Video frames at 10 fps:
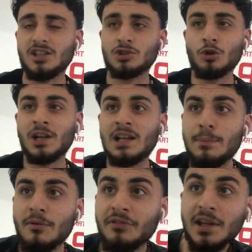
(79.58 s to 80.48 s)
saw a
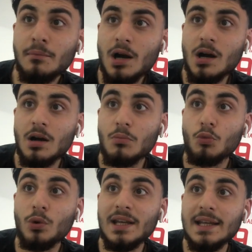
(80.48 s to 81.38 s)
clip of
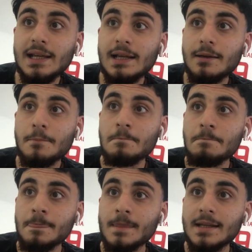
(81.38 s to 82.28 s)
him winning
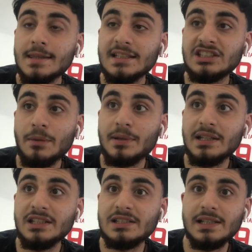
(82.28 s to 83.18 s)
the
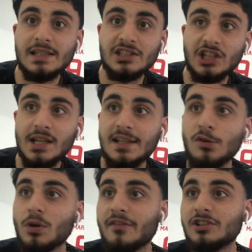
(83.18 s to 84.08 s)
Japanese league, the J
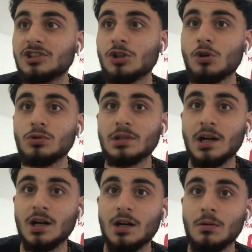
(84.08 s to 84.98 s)
League, whatever it's called.
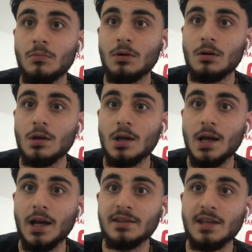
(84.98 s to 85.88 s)
I'm
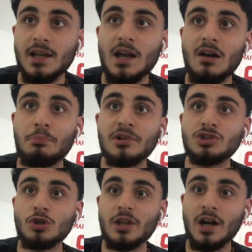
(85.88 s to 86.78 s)
pretty
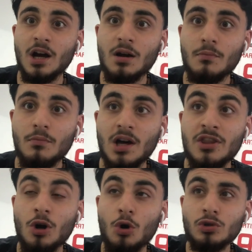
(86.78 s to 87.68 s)
sure that
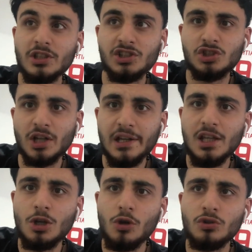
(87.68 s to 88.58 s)
the old
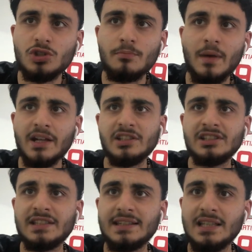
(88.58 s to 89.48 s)
Australian coach
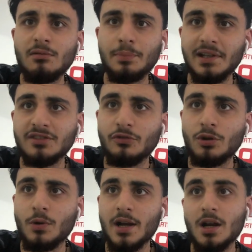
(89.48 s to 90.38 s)
manages the team he plays for
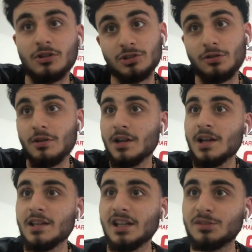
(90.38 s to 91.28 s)
him right now. So
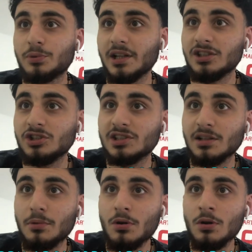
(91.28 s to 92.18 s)
that's pretty
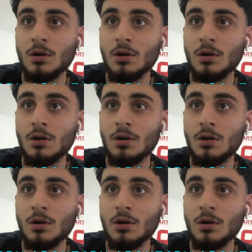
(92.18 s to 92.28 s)
interesting, bro.